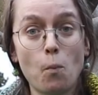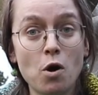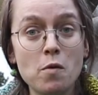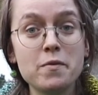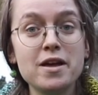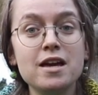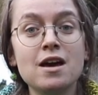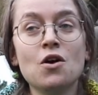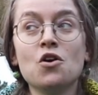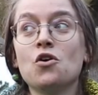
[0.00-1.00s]

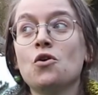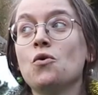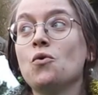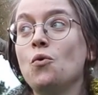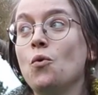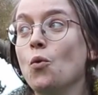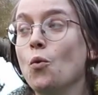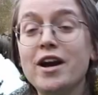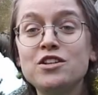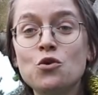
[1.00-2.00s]
Probably
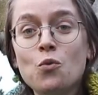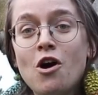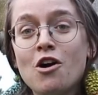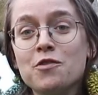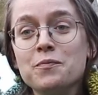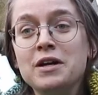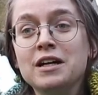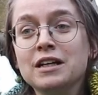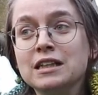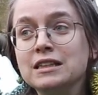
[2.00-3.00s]
way too warm
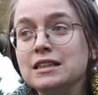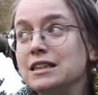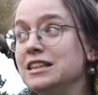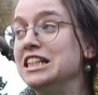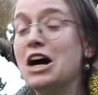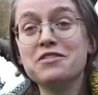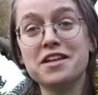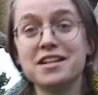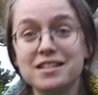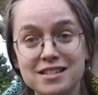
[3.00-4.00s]
now
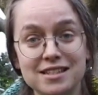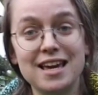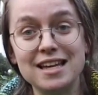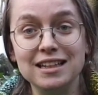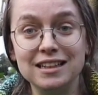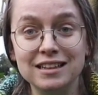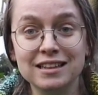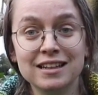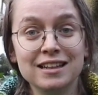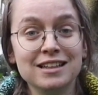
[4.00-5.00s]
that it is
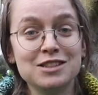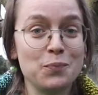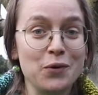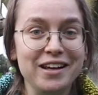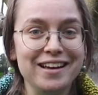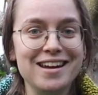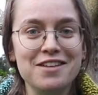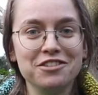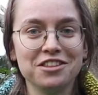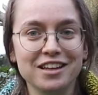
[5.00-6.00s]
getting spring and
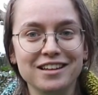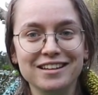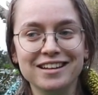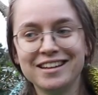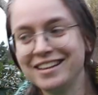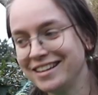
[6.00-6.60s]
everything,